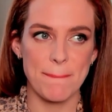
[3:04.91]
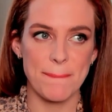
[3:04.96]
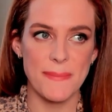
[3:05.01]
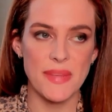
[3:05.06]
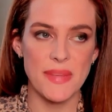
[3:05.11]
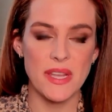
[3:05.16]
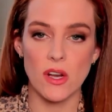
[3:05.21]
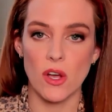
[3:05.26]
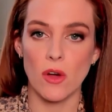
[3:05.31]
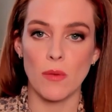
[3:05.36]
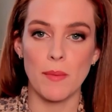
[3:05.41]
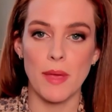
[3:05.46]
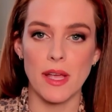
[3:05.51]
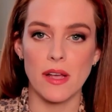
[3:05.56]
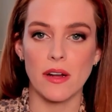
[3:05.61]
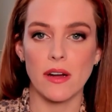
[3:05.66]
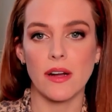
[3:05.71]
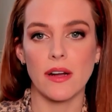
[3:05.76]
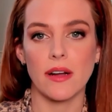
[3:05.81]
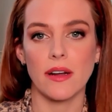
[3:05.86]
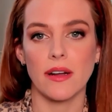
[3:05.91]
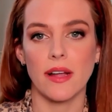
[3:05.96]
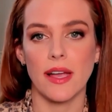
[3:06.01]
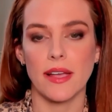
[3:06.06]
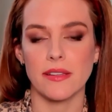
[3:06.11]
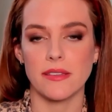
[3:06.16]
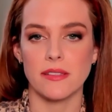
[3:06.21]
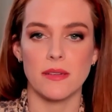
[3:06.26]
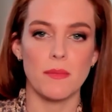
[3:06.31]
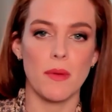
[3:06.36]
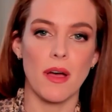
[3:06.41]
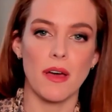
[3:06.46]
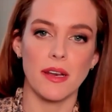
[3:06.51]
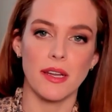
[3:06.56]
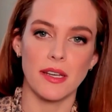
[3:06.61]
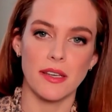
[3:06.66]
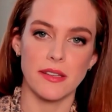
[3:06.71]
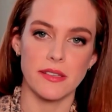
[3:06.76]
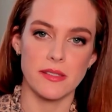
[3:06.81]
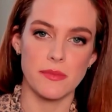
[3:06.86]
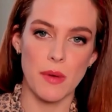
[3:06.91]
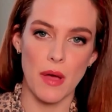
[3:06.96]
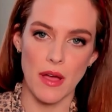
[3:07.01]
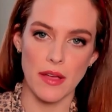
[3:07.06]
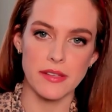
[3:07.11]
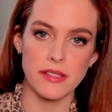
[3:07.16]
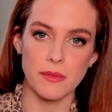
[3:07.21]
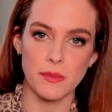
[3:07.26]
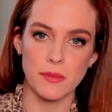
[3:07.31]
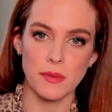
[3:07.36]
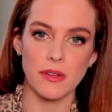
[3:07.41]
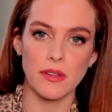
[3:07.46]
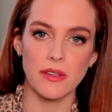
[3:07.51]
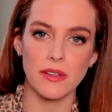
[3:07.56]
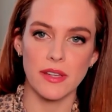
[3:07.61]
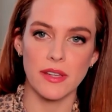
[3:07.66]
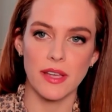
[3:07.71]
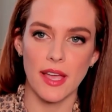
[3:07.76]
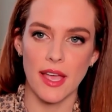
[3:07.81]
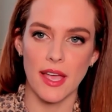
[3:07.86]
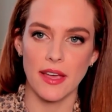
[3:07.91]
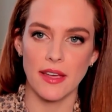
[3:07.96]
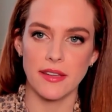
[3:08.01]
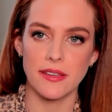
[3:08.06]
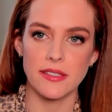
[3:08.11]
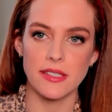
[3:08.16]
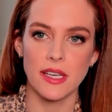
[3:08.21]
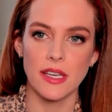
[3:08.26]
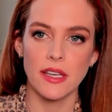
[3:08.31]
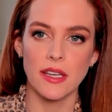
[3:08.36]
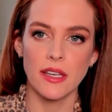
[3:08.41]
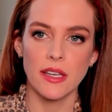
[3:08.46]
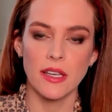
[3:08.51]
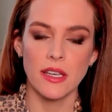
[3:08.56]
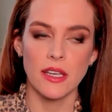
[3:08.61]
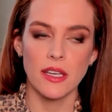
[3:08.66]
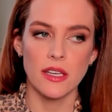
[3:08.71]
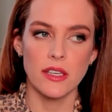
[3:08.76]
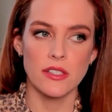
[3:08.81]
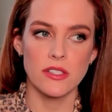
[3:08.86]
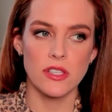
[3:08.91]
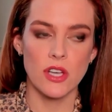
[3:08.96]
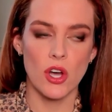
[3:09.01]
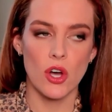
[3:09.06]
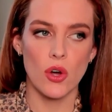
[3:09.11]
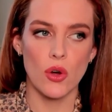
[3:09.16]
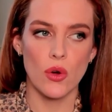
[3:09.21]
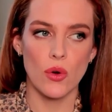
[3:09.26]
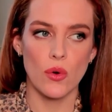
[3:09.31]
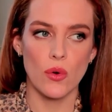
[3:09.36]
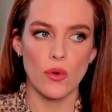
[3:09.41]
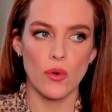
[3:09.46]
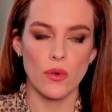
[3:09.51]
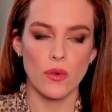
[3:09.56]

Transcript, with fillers: you know, make her as demonic as possible. And so